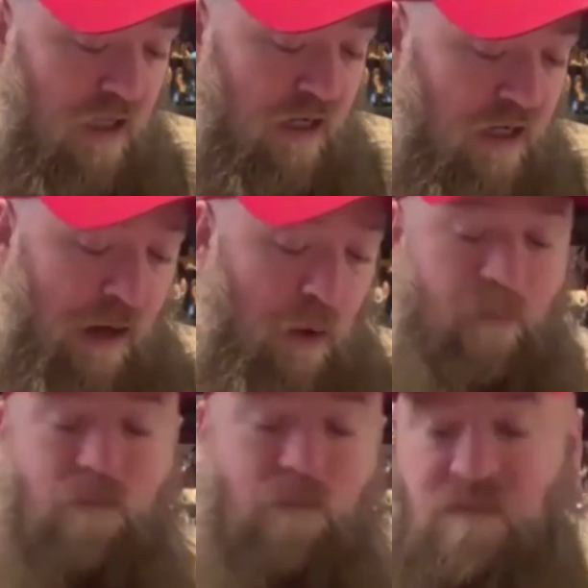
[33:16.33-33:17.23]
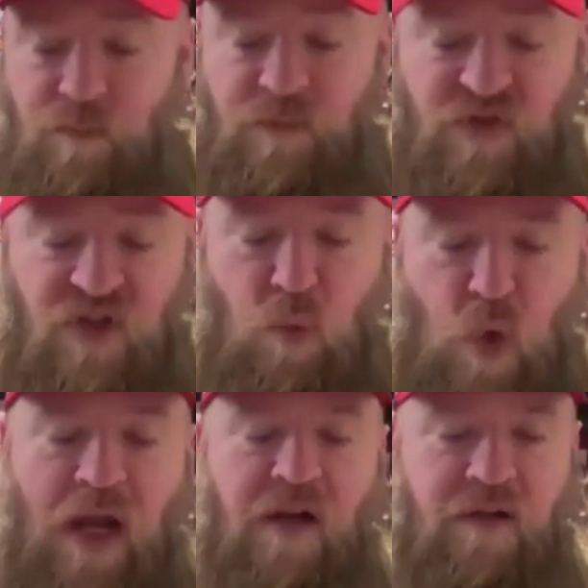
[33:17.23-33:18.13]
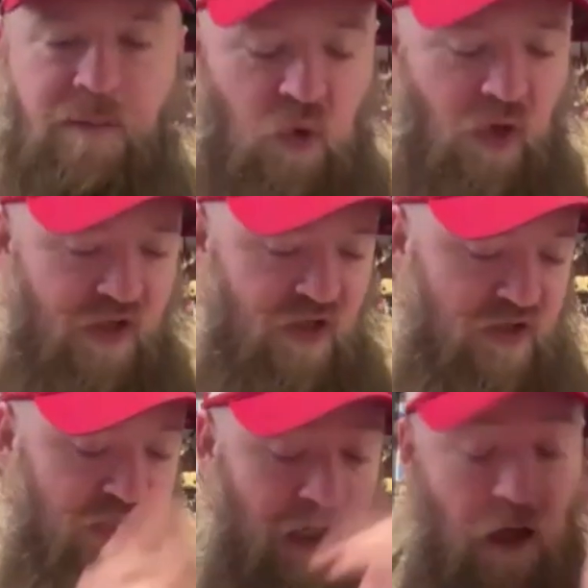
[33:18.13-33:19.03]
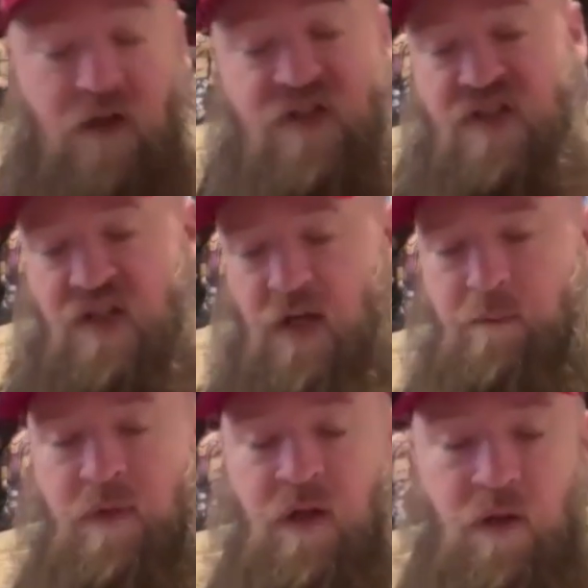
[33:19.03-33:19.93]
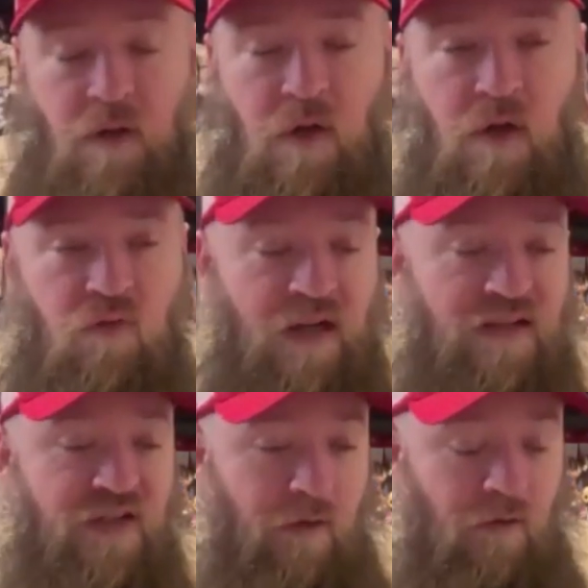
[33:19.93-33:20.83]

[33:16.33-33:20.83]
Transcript: Now, some random questions here. Some wrestling